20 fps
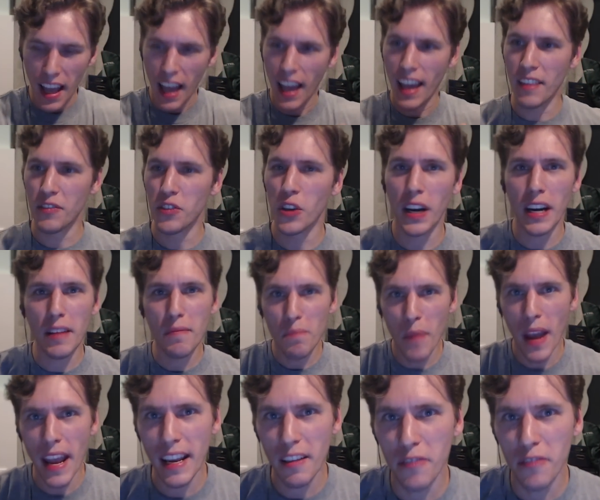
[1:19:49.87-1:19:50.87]
if you're going to
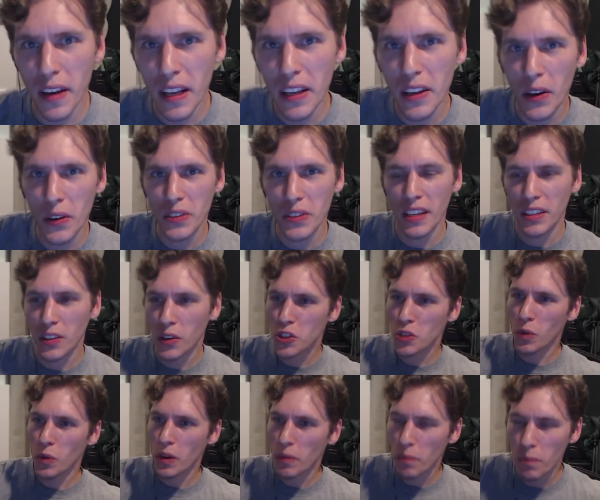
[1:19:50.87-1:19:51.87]
make videos, like, don't you
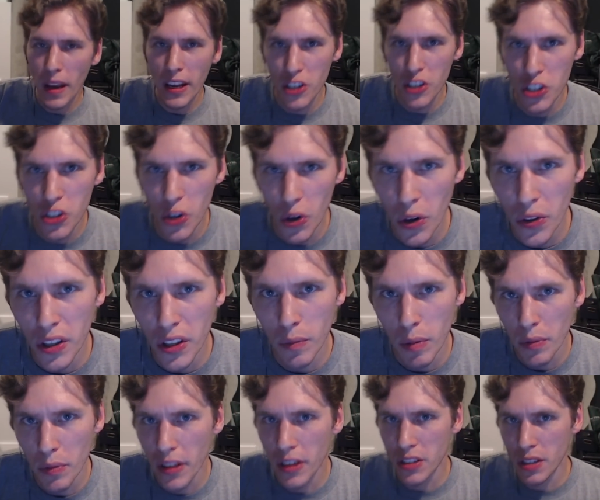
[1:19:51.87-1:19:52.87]
want to make sure that the
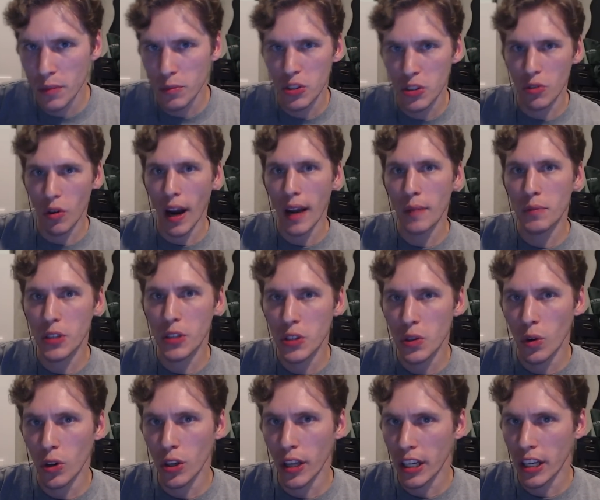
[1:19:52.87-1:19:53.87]
people that are subscribed to you
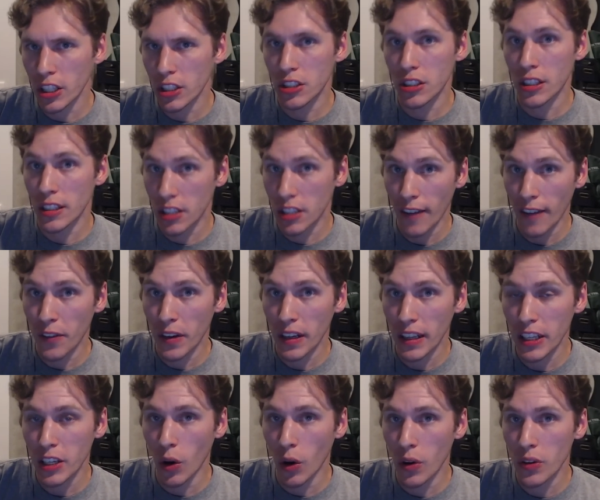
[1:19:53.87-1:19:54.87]
are like
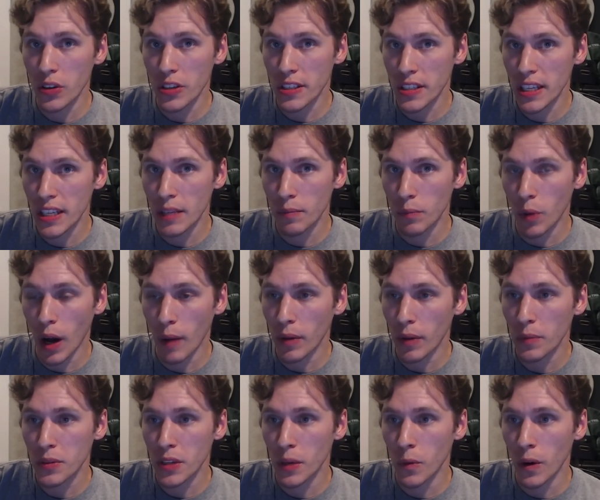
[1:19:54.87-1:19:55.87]
definitely going to see them pop
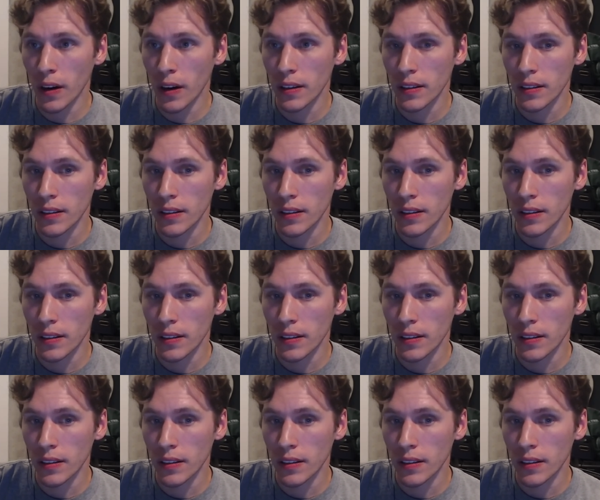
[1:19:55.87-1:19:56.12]
up somewhere?